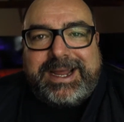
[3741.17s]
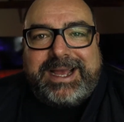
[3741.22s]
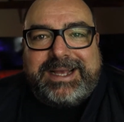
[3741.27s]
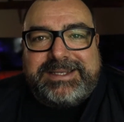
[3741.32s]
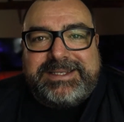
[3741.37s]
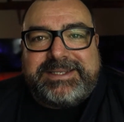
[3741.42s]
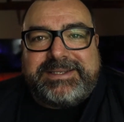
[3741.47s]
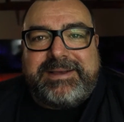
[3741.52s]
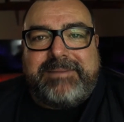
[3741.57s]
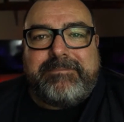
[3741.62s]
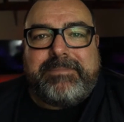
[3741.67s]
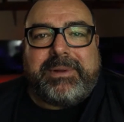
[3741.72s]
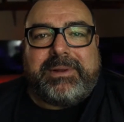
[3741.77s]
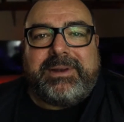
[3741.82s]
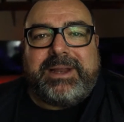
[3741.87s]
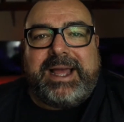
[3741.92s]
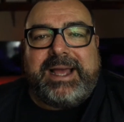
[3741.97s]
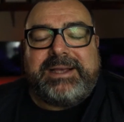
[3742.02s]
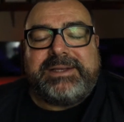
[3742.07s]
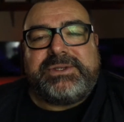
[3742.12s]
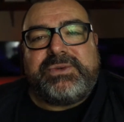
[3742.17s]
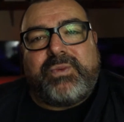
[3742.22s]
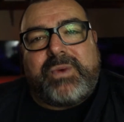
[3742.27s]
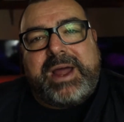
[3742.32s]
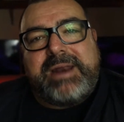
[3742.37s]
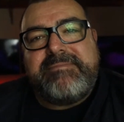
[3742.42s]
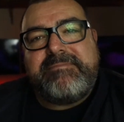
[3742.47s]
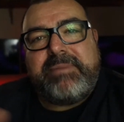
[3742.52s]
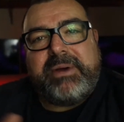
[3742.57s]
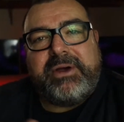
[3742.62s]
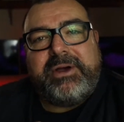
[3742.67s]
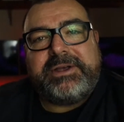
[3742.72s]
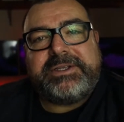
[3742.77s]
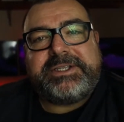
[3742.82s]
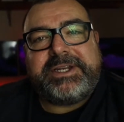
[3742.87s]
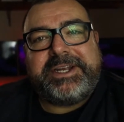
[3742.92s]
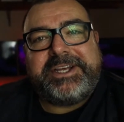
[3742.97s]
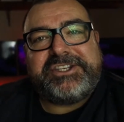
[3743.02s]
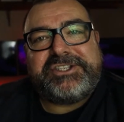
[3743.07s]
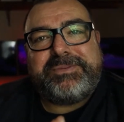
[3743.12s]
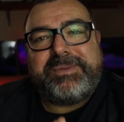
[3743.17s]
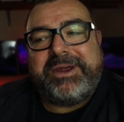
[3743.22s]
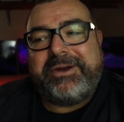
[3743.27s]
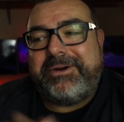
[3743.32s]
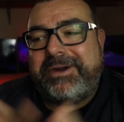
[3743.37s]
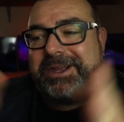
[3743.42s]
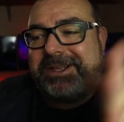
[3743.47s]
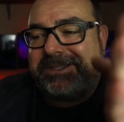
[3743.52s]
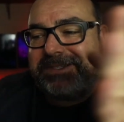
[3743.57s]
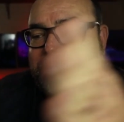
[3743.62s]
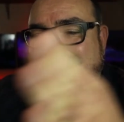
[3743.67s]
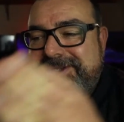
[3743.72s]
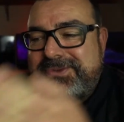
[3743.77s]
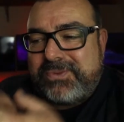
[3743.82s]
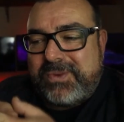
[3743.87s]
as simple as one person experiences